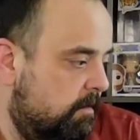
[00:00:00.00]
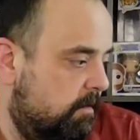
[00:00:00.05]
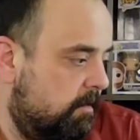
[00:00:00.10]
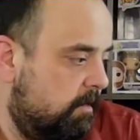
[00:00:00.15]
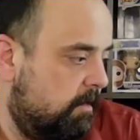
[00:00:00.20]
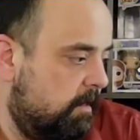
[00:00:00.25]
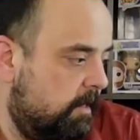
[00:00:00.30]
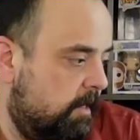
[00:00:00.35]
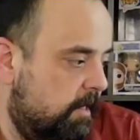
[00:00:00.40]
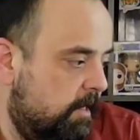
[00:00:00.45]

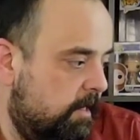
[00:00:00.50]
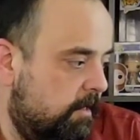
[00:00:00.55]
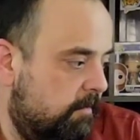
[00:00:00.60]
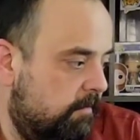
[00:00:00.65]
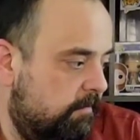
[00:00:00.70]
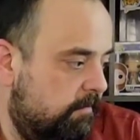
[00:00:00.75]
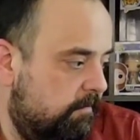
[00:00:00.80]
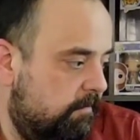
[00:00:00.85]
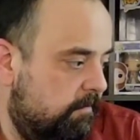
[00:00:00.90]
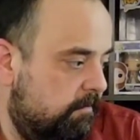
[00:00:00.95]
I have
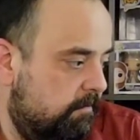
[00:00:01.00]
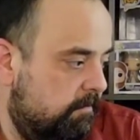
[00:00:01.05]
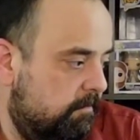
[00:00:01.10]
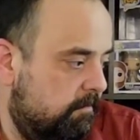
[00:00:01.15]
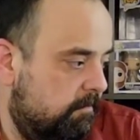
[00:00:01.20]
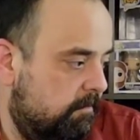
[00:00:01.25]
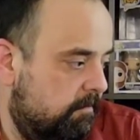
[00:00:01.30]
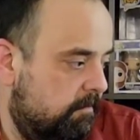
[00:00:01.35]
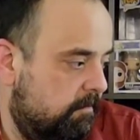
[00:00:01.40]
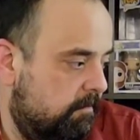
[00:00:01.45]

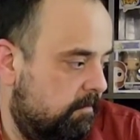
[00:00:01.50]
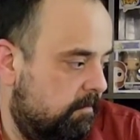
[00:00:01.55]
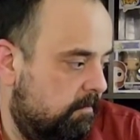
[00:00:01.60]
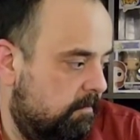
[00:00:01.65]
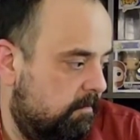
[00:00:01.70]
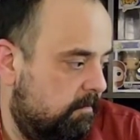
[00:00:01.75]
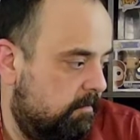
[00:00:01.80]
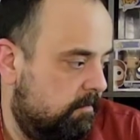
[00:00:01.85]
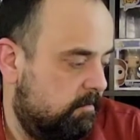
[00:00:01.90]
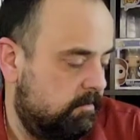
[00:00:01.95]

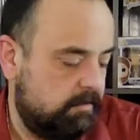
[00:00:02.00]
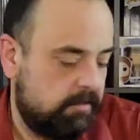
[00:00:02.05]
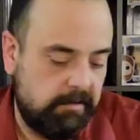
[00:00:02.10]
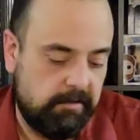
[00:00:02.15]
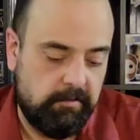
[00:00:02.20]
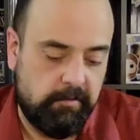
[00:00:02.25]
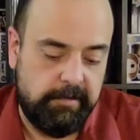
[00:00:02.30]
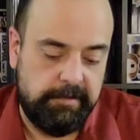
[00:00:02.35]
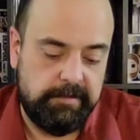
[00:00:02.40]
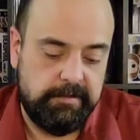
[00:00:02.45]
Star
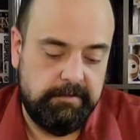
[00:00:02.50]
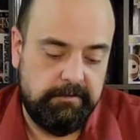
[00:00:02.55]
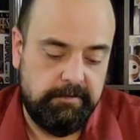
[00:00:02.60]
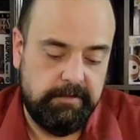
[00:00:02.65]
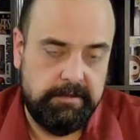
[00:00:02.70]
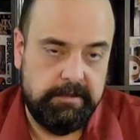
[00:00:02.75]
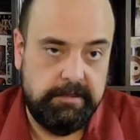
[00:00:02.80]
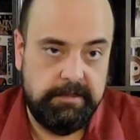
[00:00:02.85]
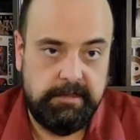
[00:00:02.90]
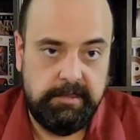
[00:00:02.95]
Coins. Who
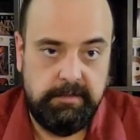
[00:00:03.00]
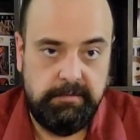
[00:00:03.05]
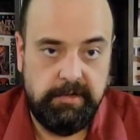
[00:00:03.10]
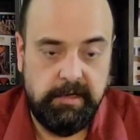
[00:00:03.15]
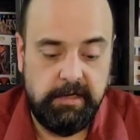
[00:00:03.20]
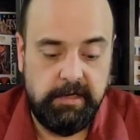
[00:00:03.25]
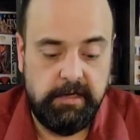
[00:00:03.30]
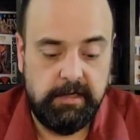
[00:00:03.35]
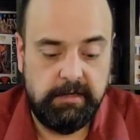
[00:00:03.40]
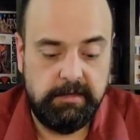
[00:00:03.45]
wants to see
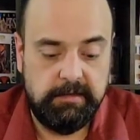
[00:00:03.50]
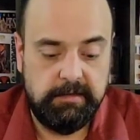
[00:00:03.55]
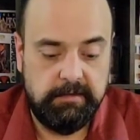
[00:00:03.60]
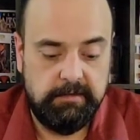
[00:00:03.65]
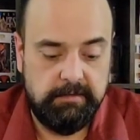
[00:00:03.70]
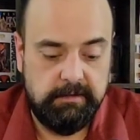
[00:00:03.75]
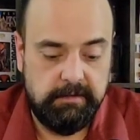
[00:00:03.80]
Pogs?